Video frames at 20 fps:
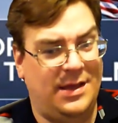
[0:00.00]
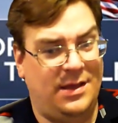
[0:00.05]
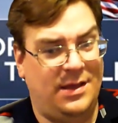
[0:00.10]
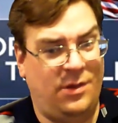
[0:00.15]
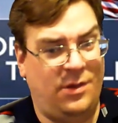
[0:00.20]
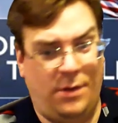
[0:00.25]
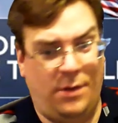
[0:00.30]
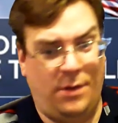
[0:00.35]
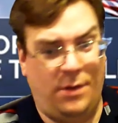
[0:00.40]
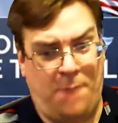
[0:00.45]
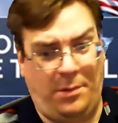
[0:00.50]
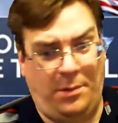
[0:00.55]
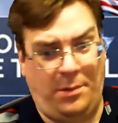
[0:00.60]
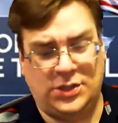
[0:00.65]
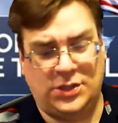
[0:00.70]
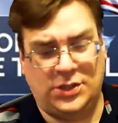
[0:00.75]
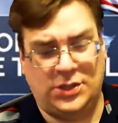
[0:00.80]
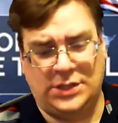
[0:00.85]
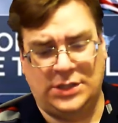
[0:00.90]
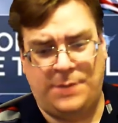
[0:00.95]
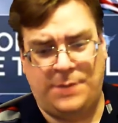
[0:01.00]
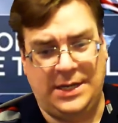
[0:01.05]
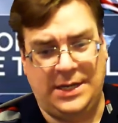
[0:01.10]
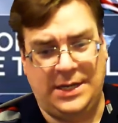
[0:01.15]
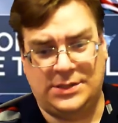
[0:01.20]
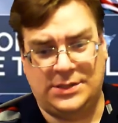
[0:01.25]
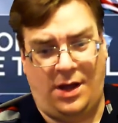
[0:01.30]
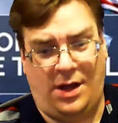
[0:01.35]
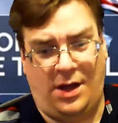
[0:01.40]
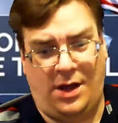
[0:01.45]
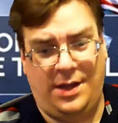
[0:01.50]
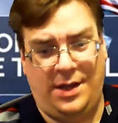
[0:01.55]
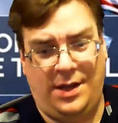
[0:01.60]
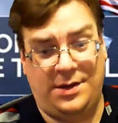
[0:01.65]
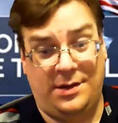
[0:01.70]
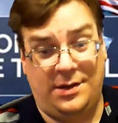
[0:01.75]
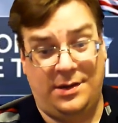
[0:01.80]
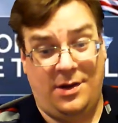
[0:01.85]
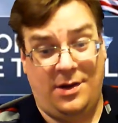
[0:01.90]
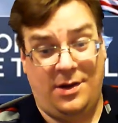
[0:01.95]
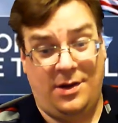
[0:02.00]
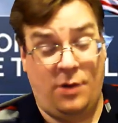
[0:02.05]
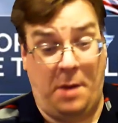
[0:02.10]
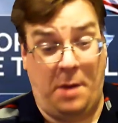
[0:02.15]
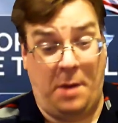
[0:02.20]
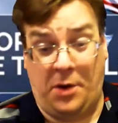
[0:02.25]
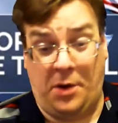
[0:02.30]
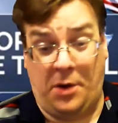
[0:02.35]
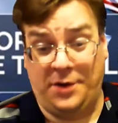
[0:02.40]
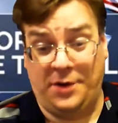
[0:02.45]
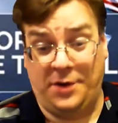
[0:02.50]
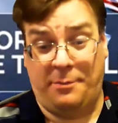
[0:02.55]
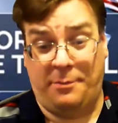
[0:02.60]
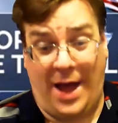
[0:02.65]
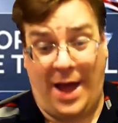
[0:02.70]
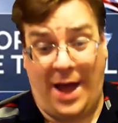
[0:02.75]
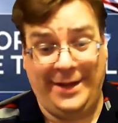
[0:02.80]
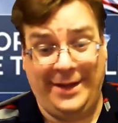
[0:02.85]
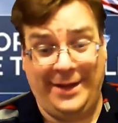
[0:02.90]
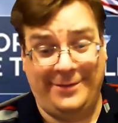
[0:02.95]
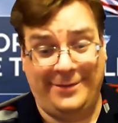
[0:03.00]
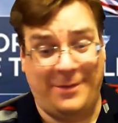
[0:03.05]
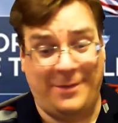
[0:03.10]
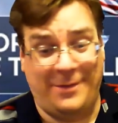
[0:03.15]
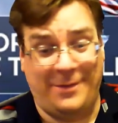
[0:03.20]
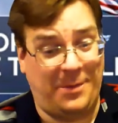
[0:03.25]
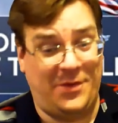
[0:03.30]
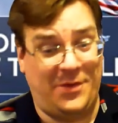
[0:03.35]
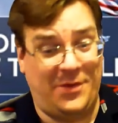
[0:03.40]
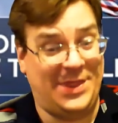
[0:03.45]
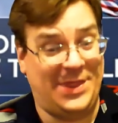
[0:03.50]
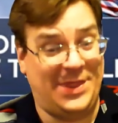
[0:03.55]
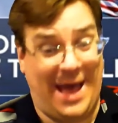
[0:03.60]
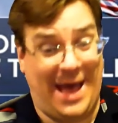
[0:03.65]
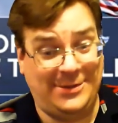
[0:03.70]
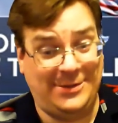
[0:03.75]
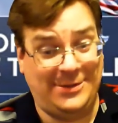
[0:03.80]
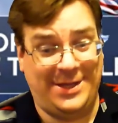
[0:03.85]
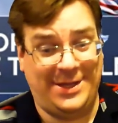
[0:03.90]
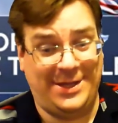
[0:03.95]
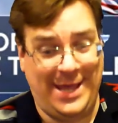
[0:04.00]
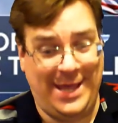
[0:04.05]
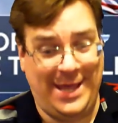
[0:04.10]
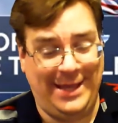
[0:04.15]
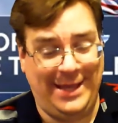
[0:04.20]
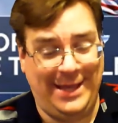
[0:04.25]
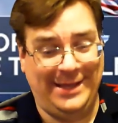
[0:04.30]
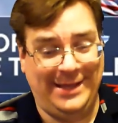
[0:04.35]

they wouldn't publish his piece on, remember Hunter Biden? Remember when that was a thing?